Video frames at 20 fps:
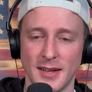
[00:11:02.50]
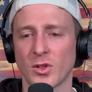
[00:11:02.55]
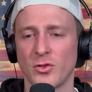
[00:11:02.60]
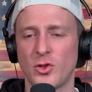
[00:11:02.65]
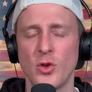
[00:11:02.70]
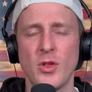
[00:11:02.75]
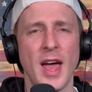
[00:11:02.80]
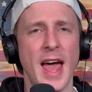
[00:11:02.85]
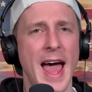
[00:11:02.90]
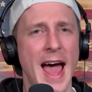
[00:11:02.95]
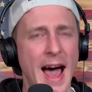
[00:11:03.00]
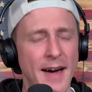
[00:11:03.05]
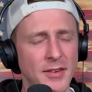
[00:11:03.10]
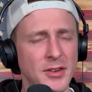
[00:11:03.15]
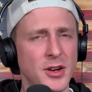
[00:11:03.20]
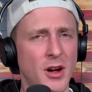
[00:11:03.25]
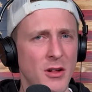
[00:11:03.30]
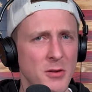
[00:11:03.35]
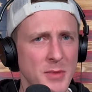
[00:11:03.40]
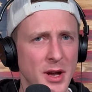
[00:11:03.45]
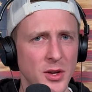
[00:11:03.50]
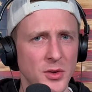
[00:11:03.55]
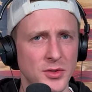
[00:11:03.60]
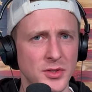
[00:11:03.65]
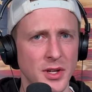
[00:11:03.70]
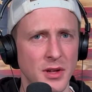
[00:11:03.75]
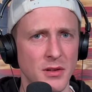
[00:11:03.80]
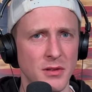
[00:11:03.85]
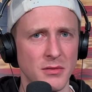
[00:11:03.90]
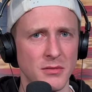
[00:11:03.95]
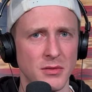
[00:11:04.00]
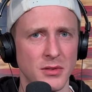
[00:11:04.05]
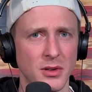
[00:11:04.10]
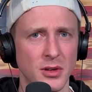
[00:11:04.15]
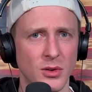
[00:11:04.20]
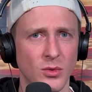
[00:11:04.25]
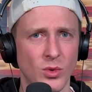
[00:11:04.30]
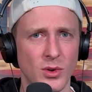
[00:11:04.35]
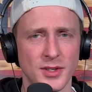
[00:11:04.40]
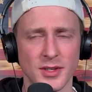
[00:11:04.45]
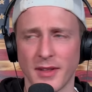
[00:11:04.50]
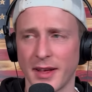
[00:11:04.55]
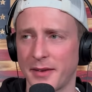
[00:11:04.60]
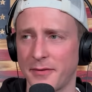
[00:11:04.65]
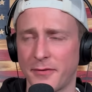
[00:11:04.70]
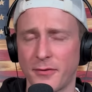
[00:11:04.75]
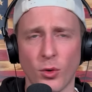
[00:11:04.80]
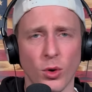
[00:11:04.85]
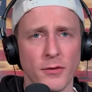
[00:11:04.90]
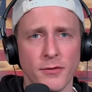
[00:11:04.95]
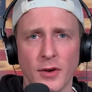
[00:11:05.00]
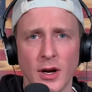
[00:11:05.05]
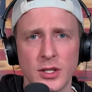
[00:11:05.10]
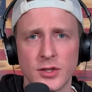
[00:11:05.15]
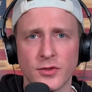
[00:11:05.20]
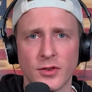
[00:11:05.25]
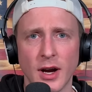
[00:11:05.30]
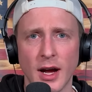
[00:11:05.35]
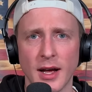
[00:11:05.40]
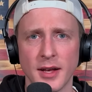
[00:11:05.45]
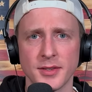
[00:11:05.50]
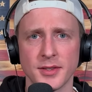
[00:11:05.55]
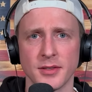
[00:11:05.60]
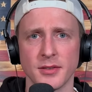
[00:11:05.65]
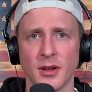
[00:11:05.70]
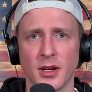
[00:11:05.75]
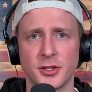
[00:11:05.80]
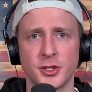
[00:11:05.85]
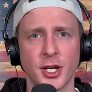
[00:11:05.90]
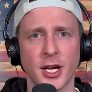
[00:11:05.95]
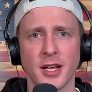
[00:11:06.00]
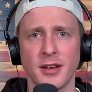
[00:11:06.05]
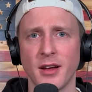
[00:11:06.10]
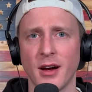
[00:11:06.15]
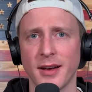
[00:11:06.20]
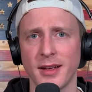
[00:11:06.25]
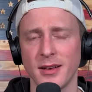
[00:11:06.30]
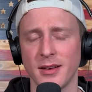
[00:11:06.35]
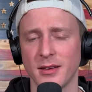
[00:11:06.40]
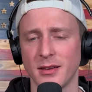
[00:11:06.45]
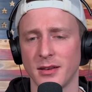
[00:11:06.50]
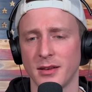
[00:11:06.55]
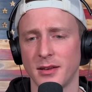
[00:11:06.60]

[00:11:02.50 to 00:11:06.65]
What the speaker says: Do they have a dollar menu still? What is it, like 4 french fries and a chicken nugget?